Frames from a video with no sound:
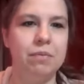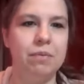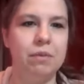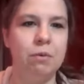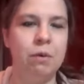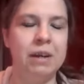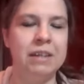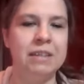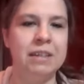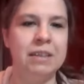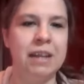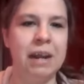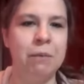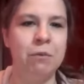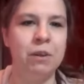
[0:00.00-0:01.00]
What is it
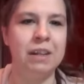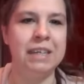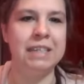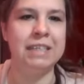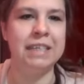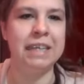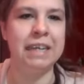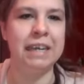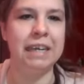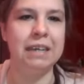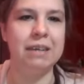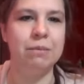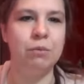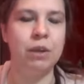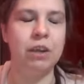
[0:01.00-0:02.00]
that I'm really seeking?
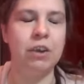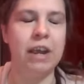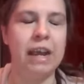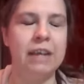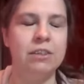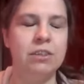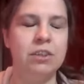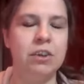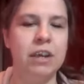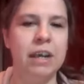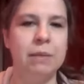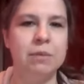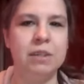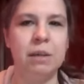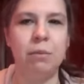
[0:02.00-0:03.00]
Bring your hands to your
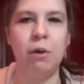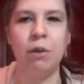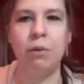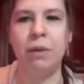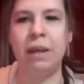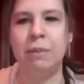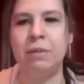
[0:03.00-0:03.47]
hips, come all the way up